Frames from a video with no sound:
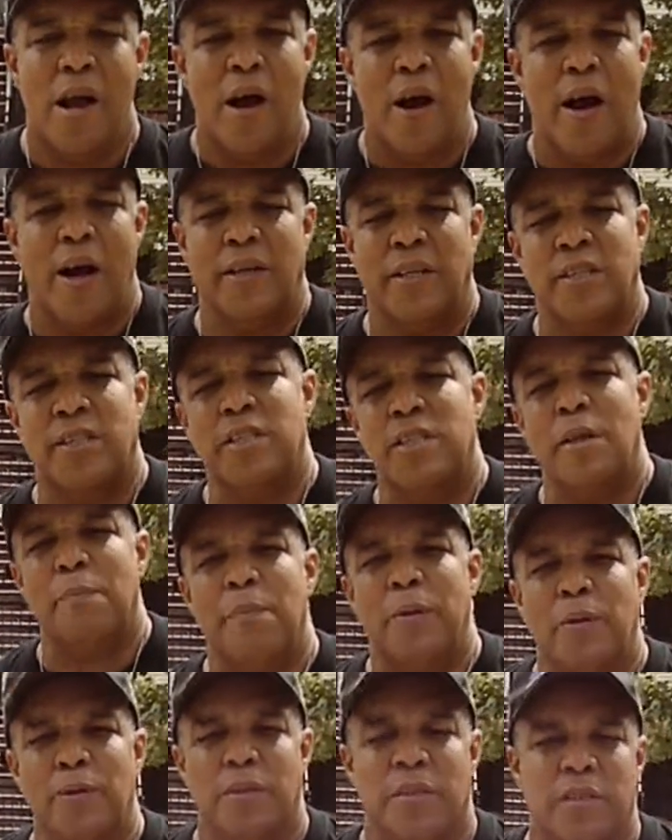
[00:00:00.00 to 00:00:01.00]
All right, this is
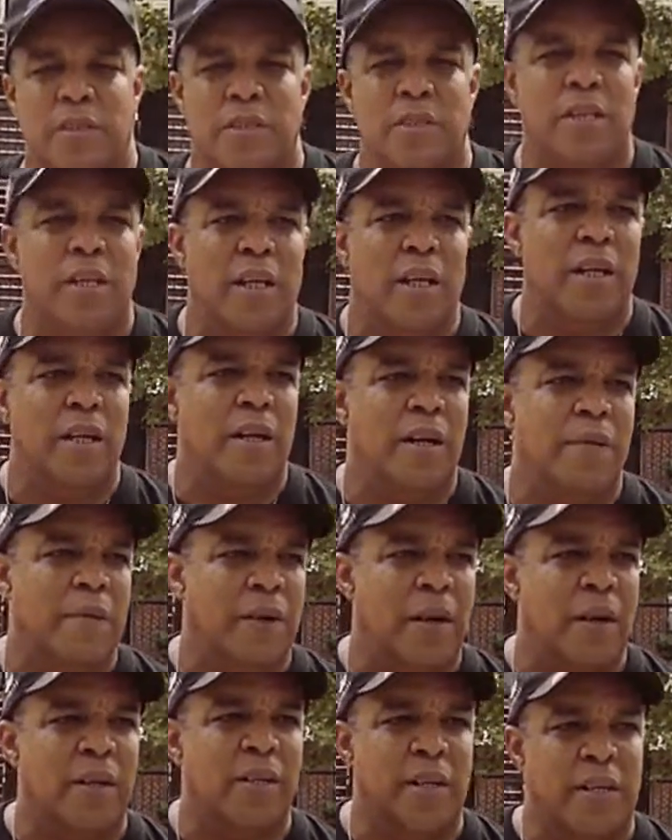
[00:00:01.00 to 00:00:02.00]
an
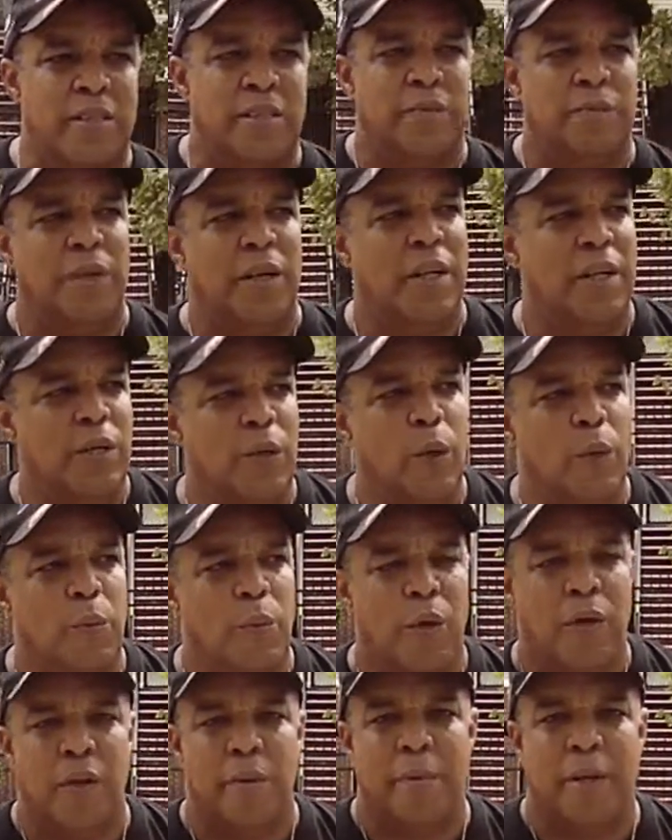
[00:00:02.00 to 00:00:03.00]
area that's really
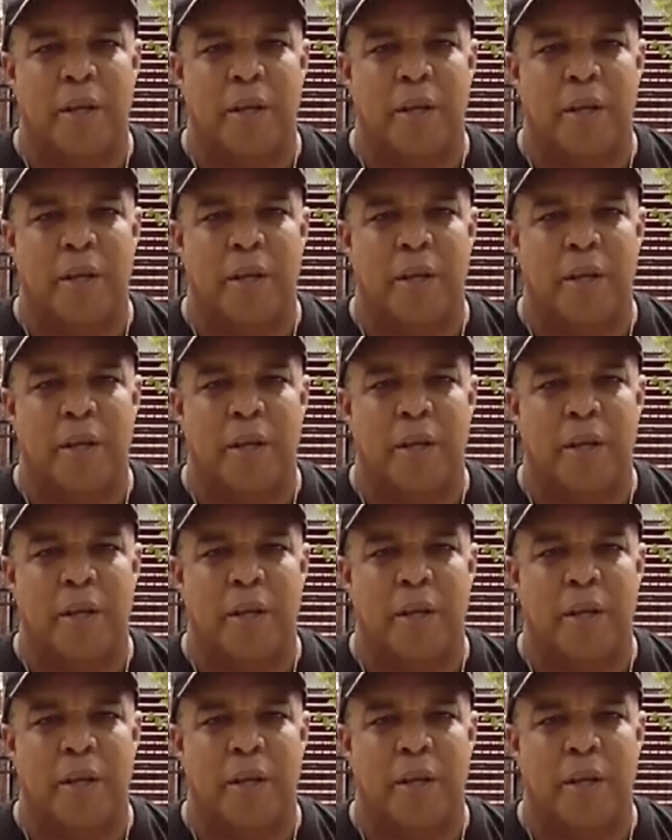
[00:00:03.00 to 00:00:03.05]
noteworthy